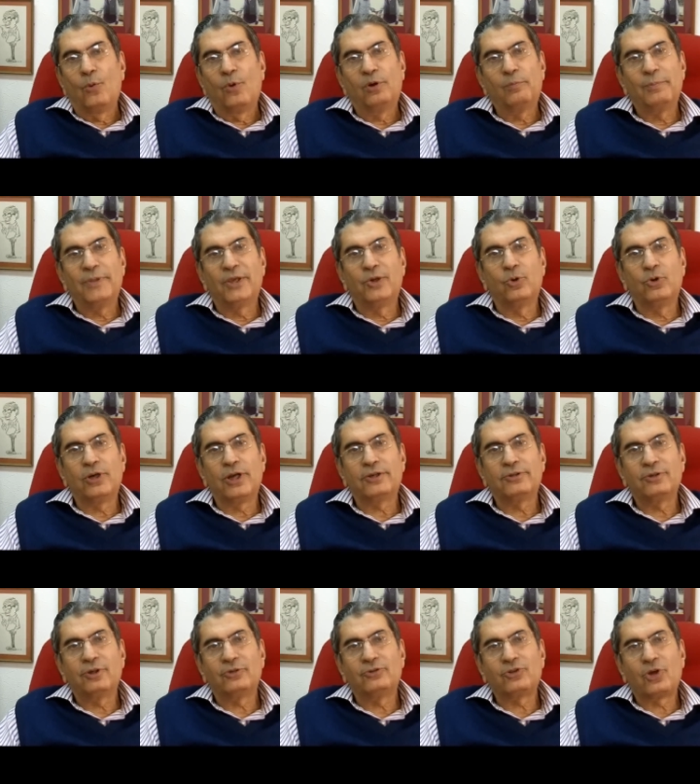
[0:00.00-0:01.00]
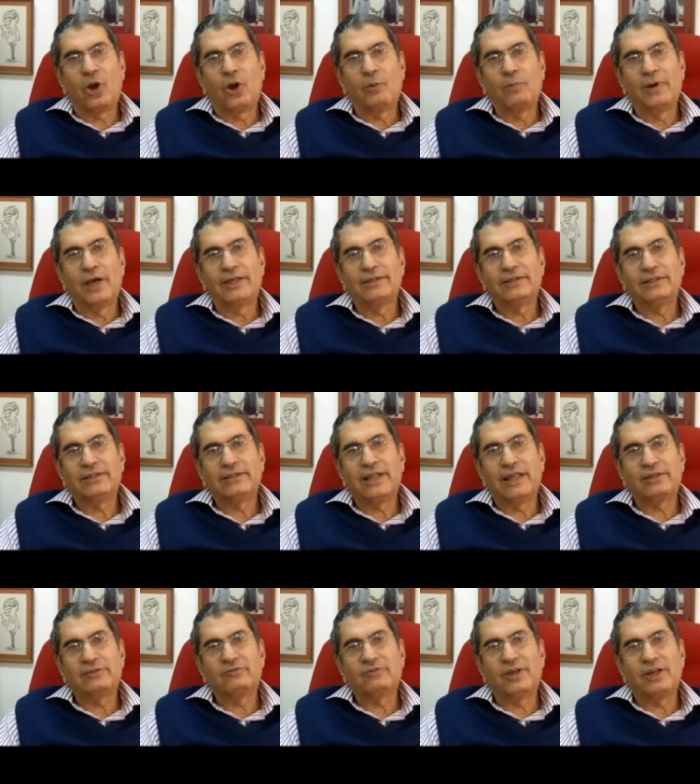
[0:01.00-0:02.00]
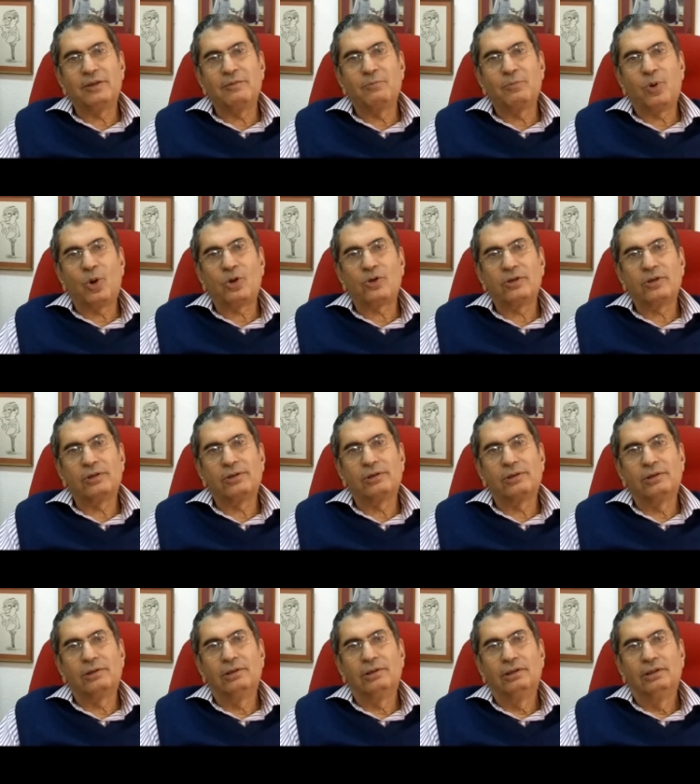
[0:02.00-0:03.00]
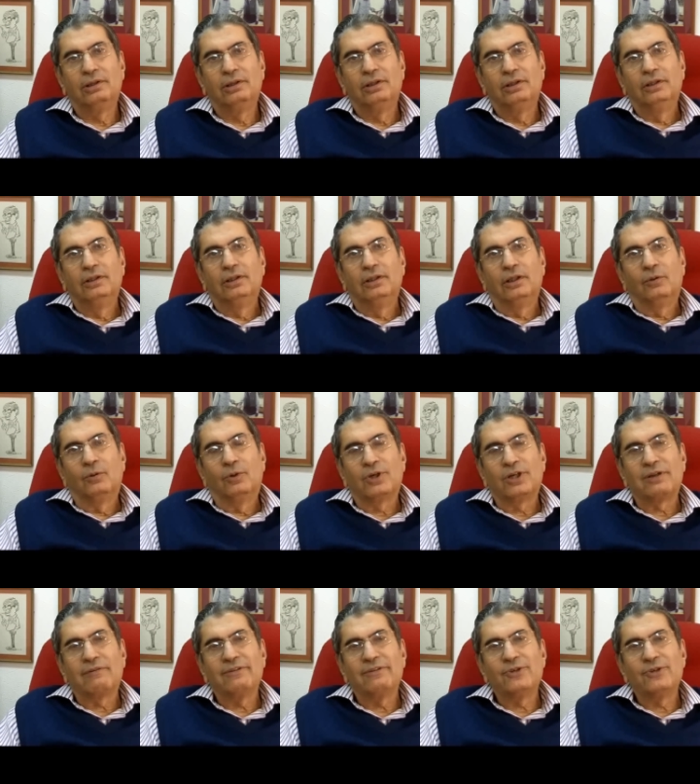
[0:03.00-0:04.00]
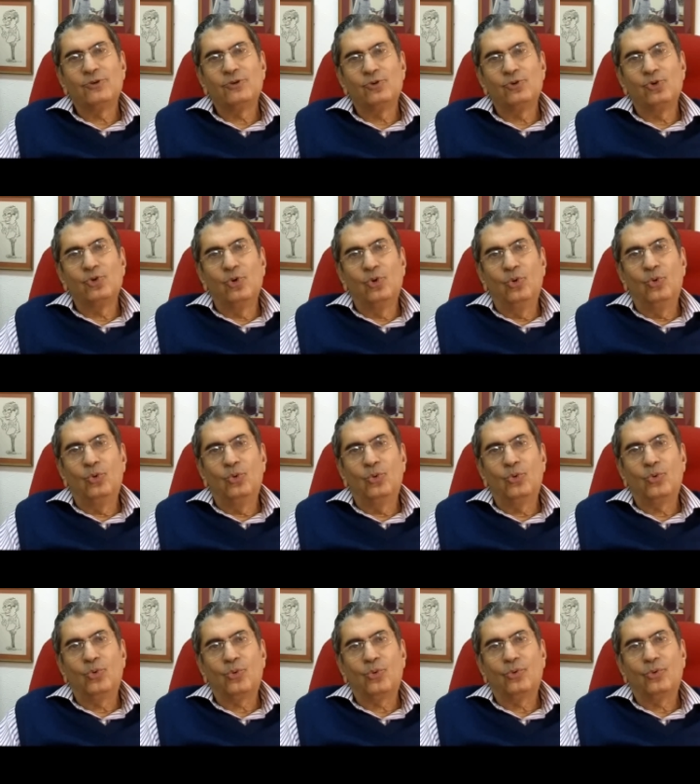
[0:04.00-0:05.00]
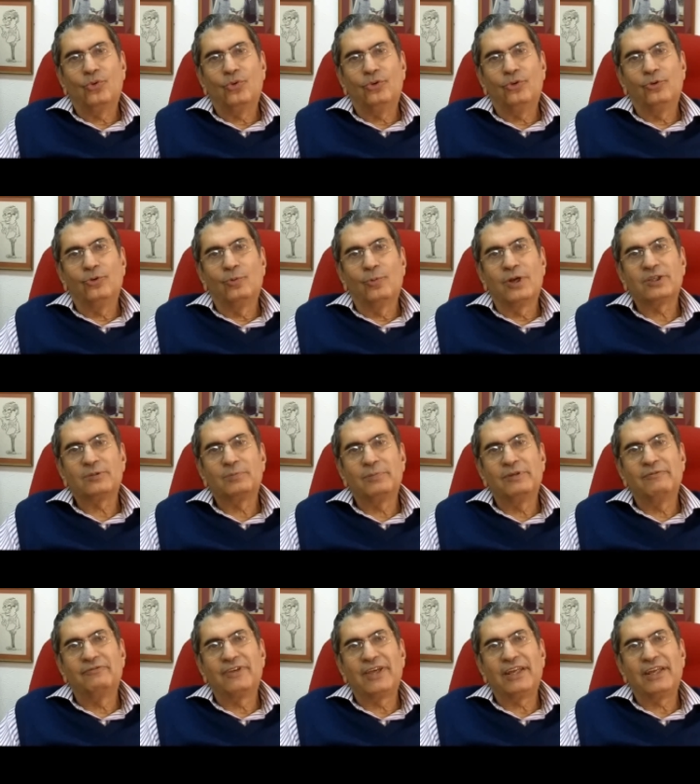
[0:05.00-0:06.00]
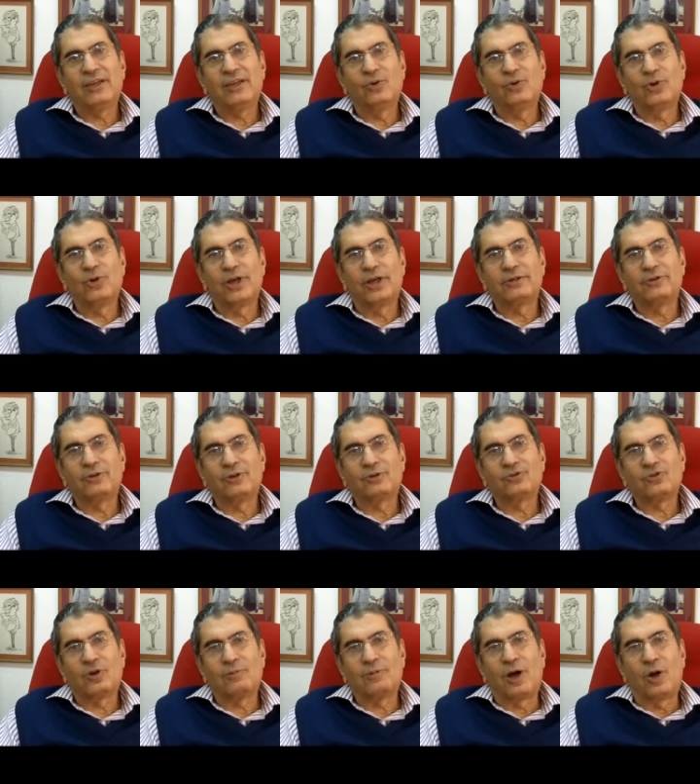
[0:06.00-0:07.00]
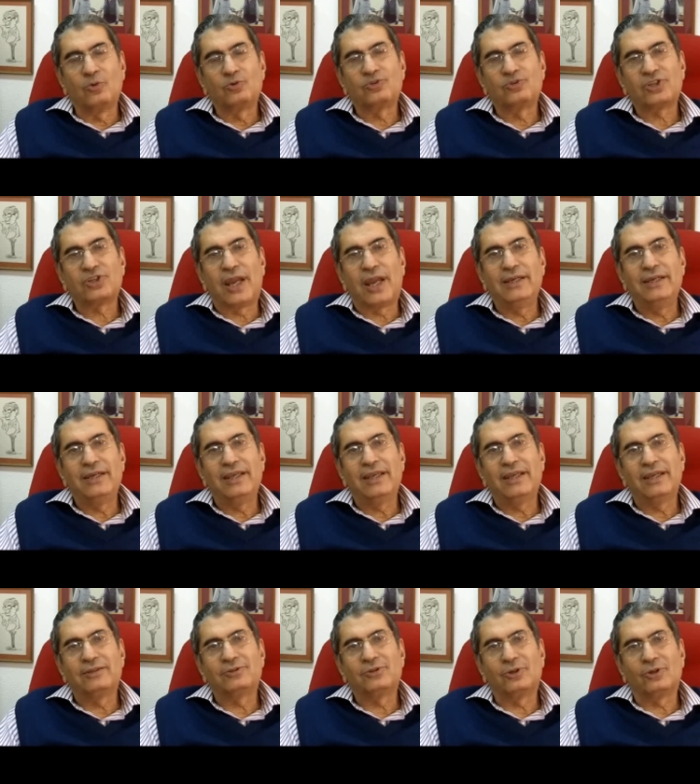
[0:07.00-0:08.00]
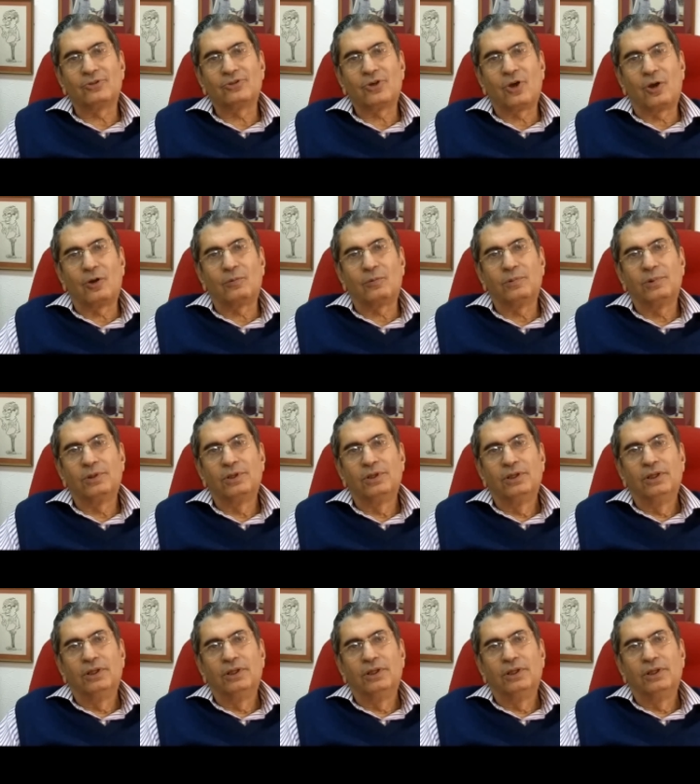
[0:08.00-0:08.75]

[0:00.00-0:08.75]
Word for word: Well, be good at your job. I think that's very important. Whatever you do, you must be very good at your job, outstanding at your job.